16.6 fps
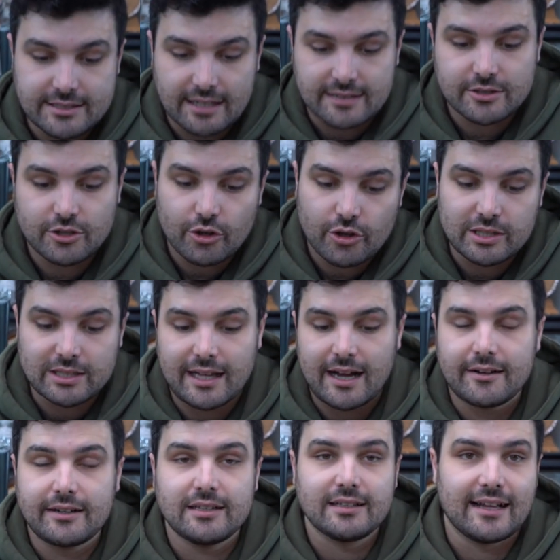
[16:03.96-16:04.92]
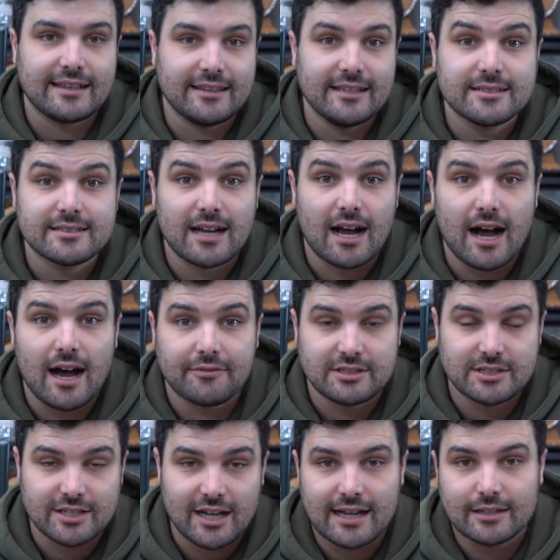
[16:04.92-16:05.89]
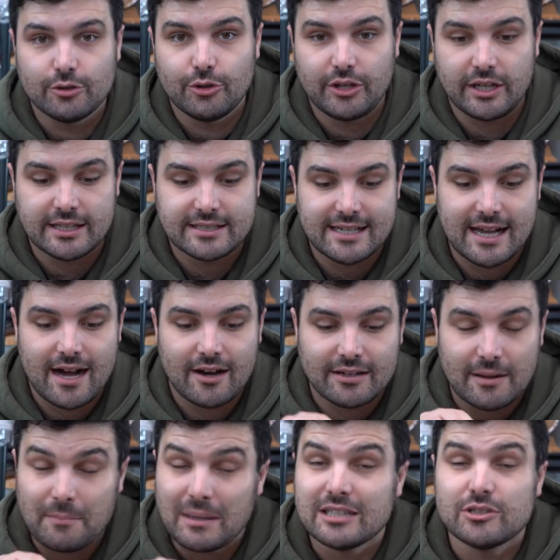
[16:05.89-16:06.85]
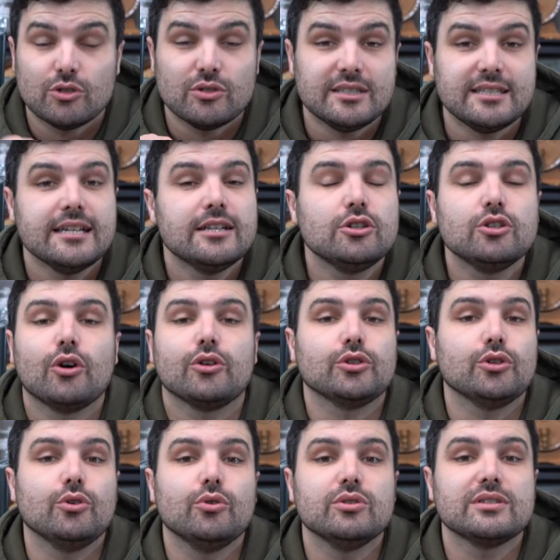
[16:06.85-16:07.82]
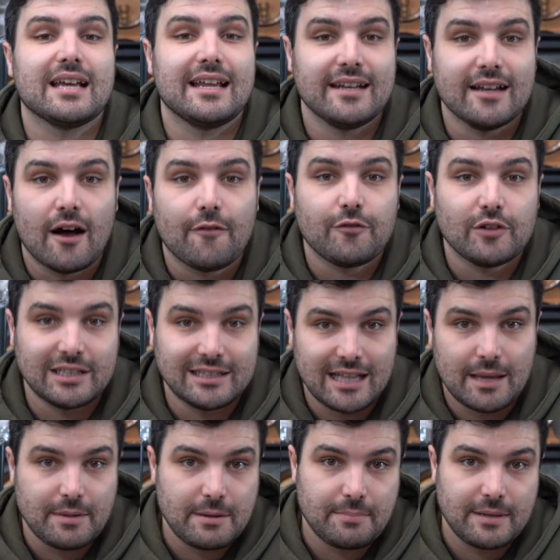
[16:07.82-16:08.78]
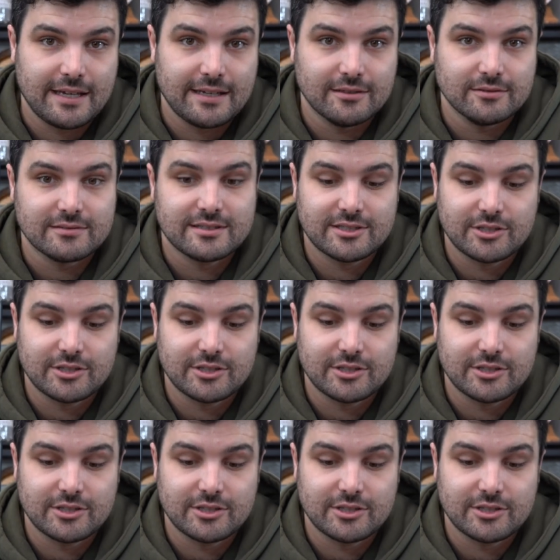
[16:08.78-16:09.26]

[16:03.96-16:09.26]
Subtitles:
doesn't go cloudy like this after diluting it down, it means you did not use enough lemon peels.